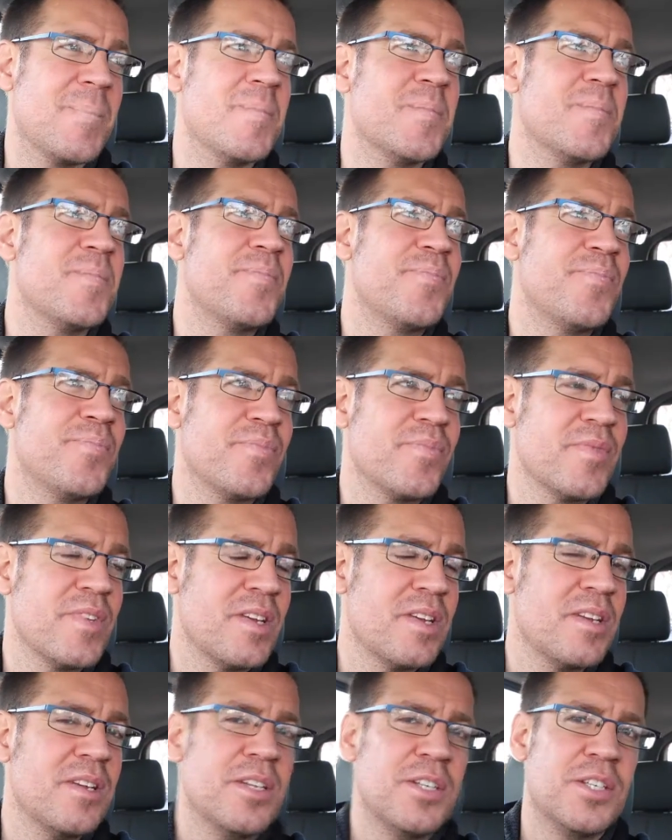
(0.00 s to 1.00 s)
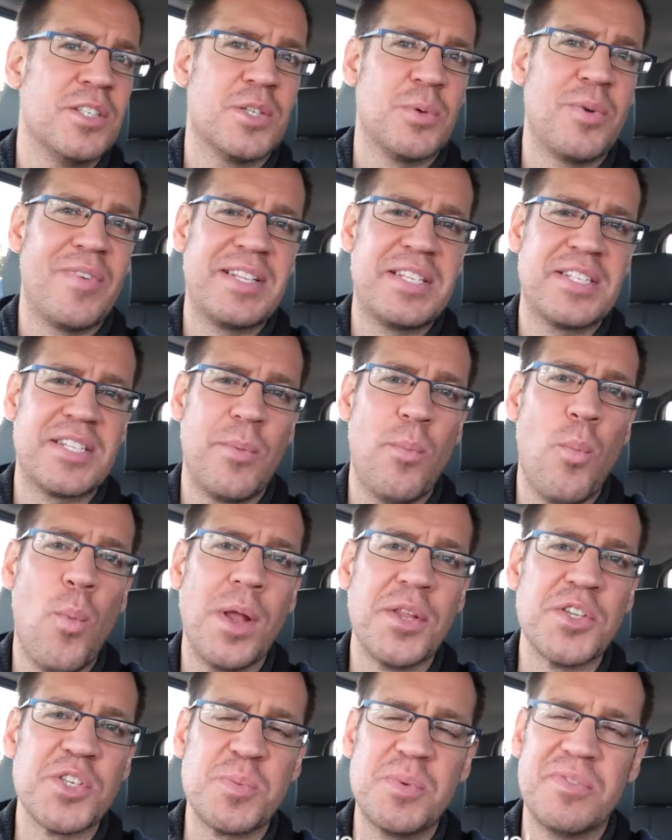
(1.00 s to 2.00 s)
Mm. So I've had this done
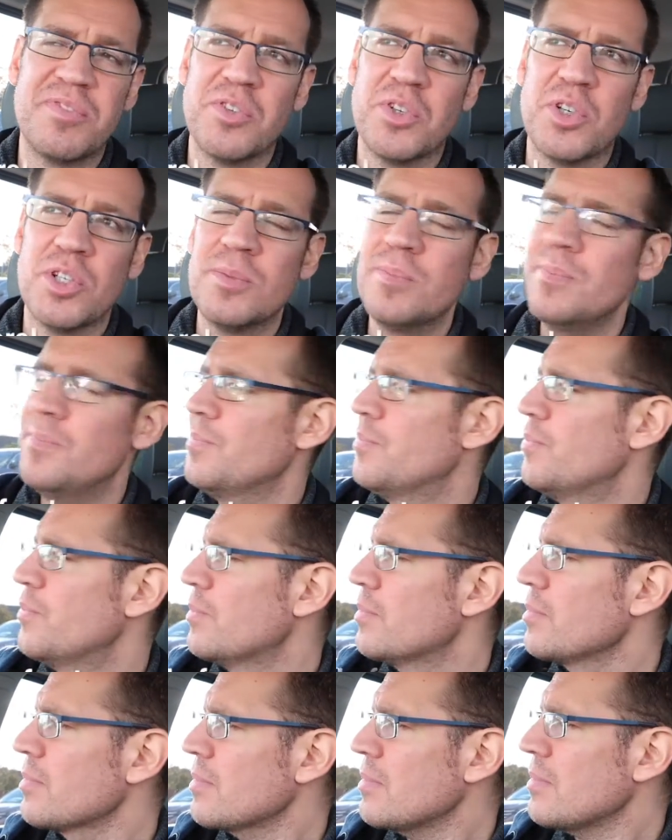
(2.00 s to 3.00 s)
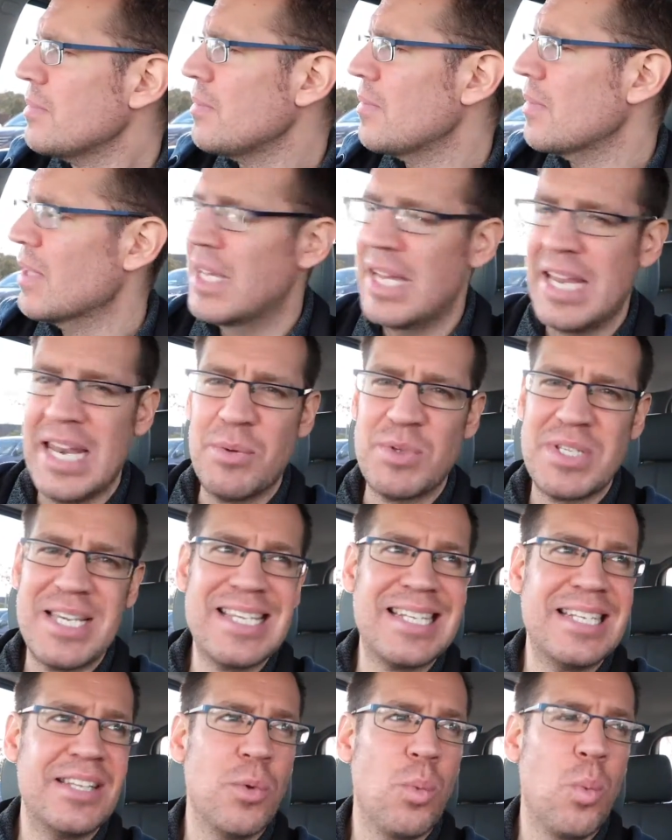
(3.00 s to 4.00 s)
once before, and it was
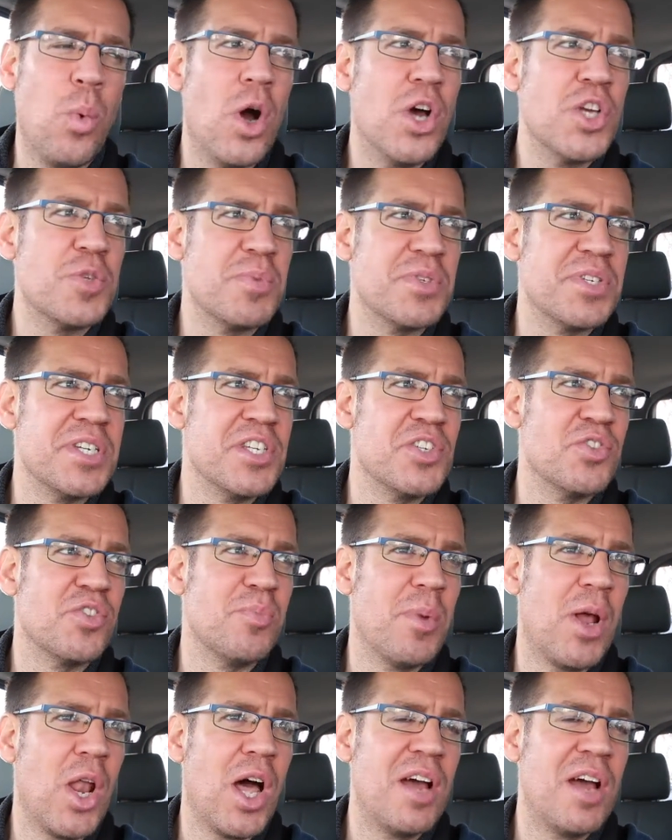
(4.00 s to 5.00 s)
easily the worst procedure of my